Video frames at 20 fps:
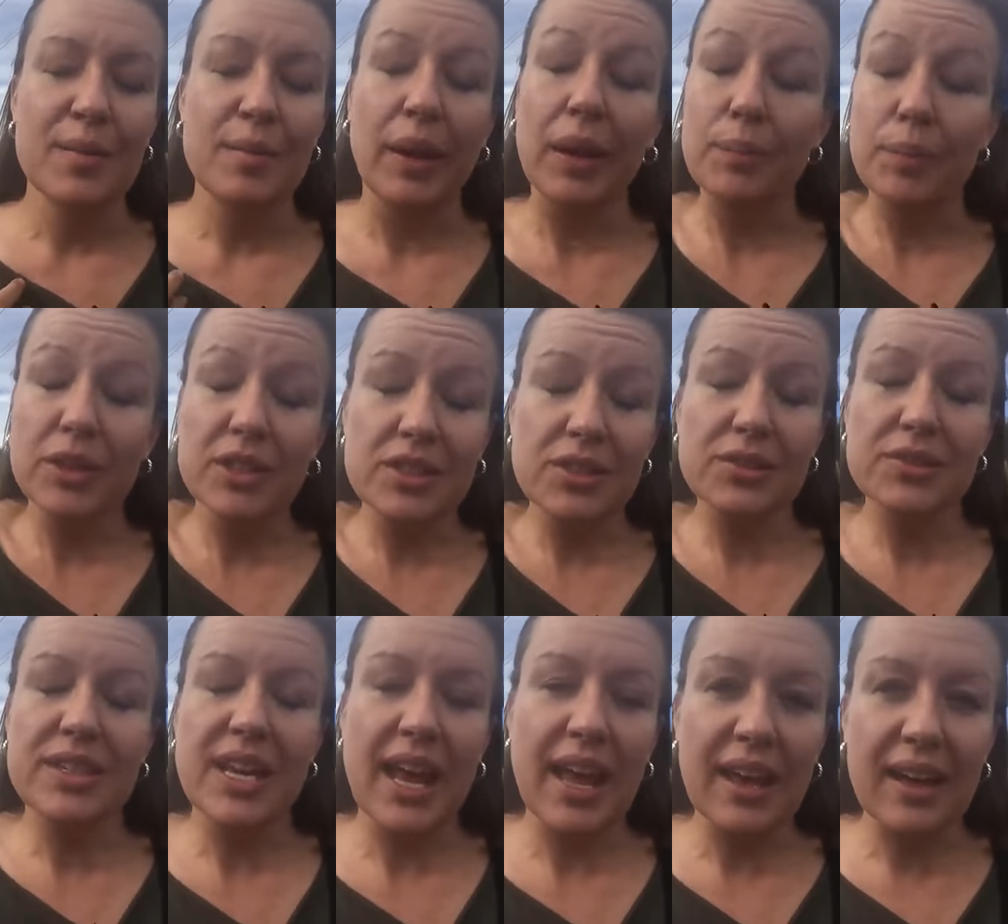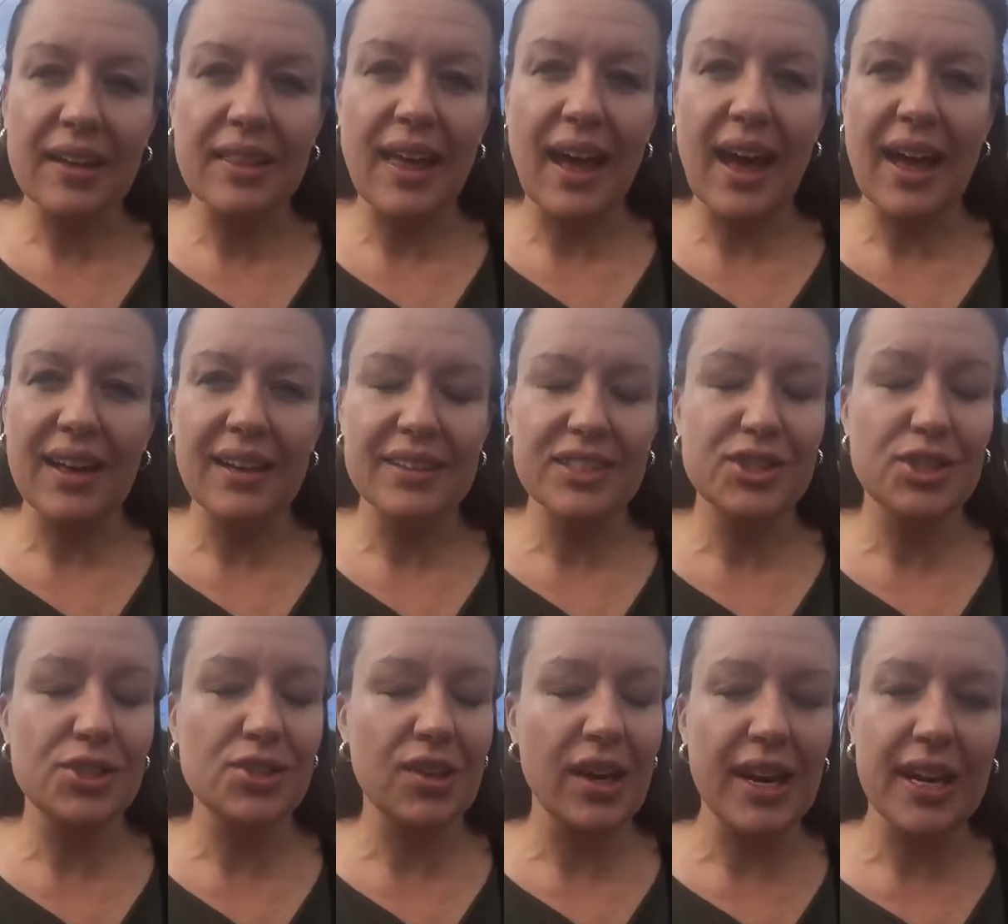people do take that
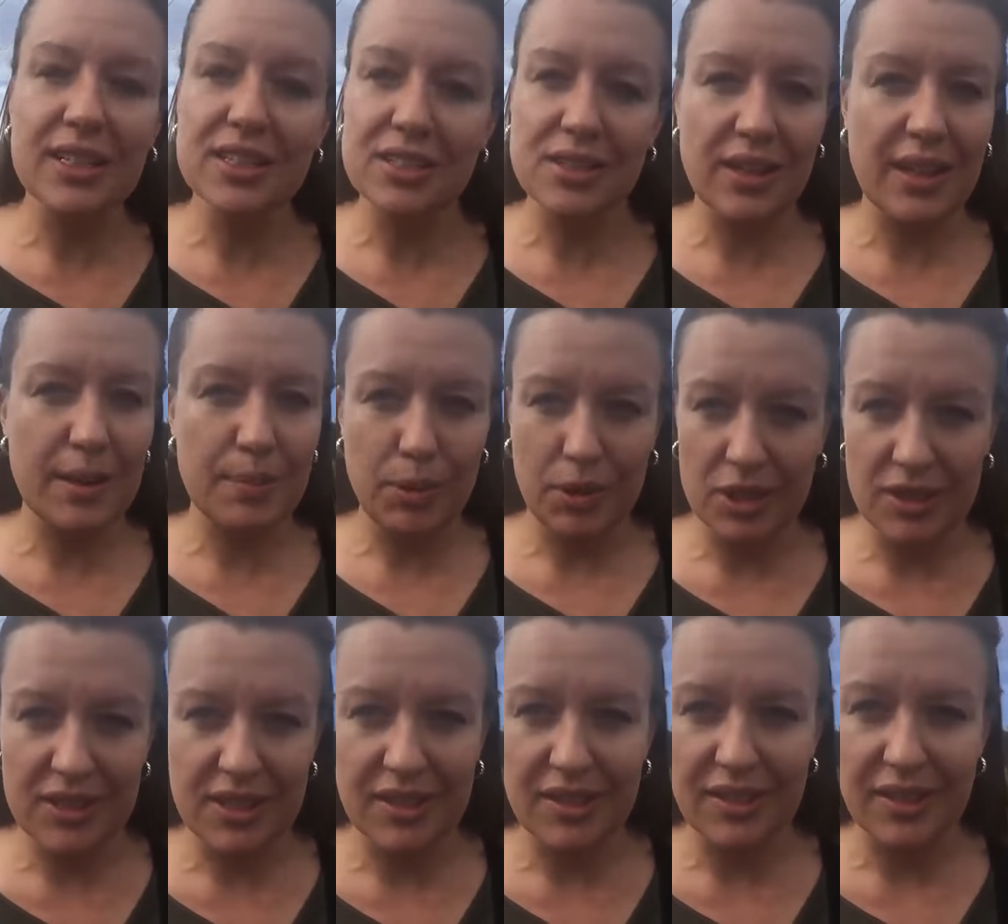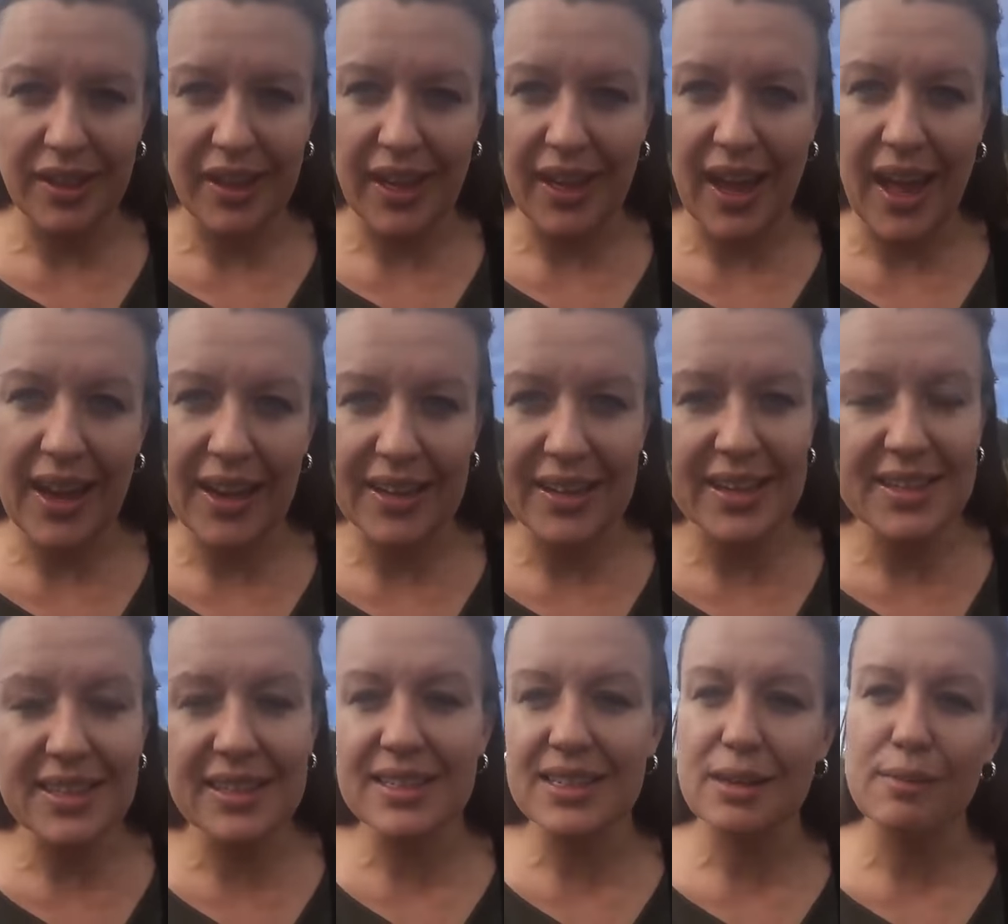strangely personally, and it
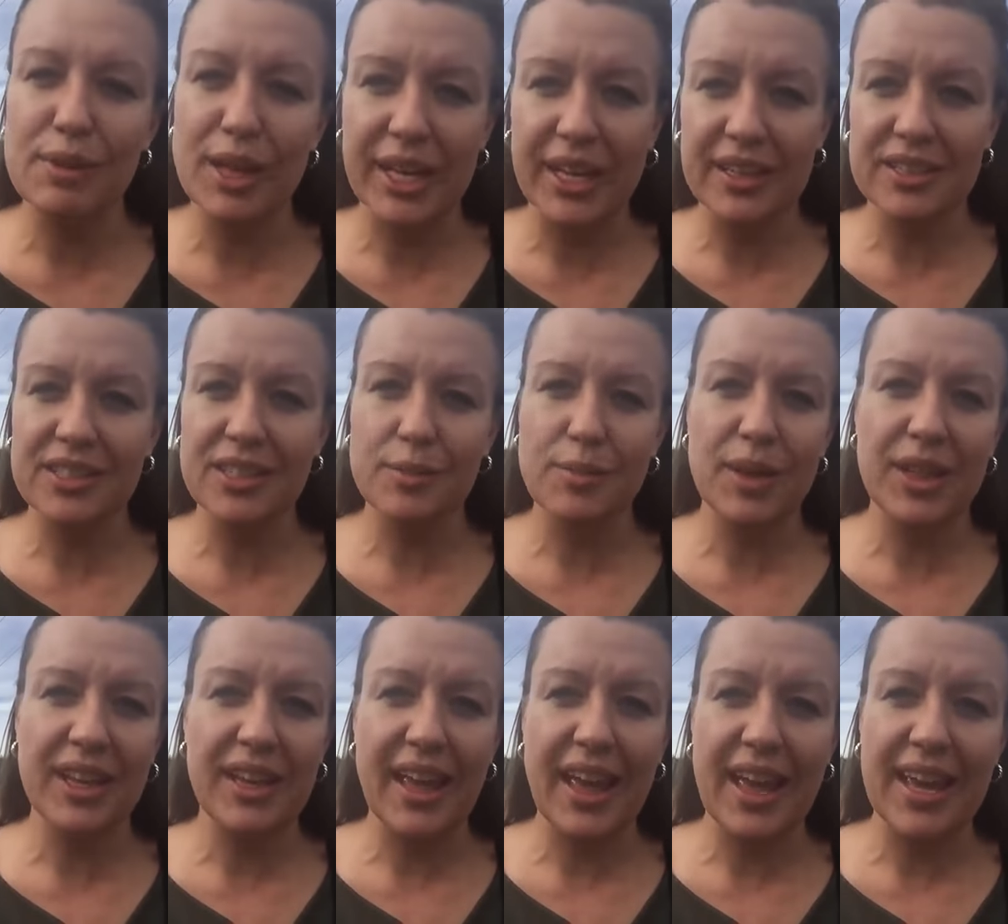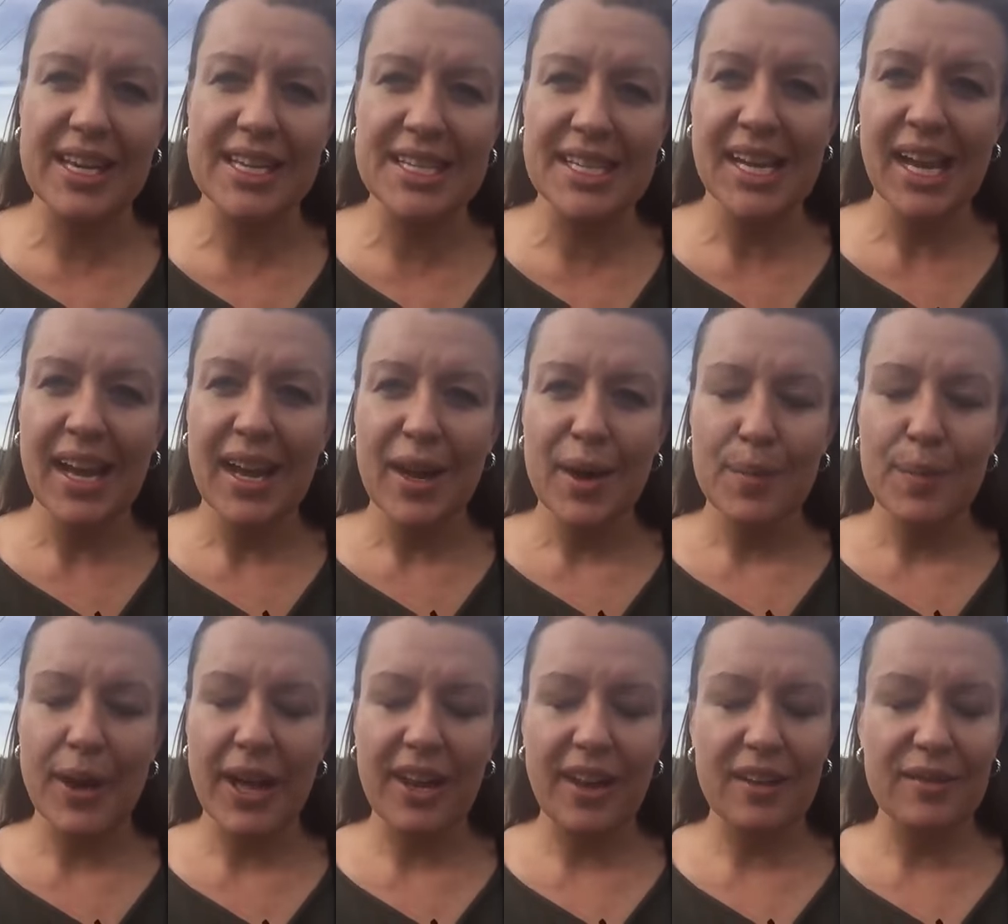doesn't seem like it should be the case,
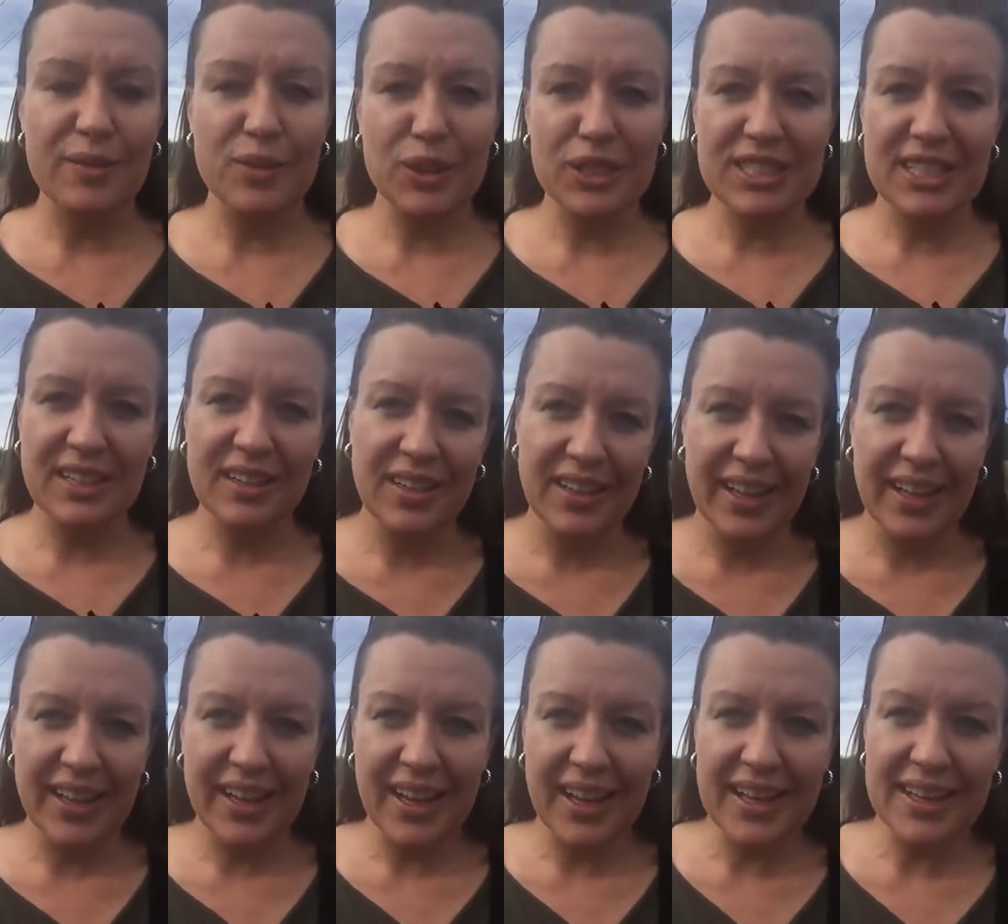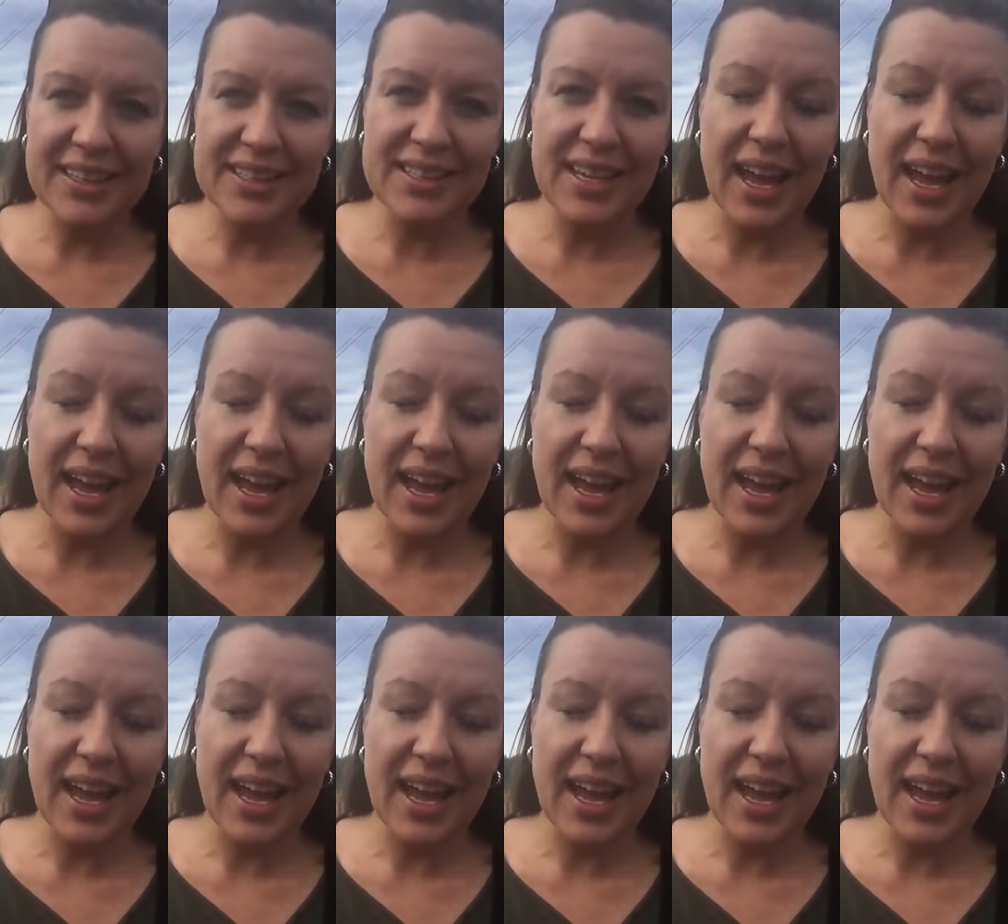but unfortunately it is.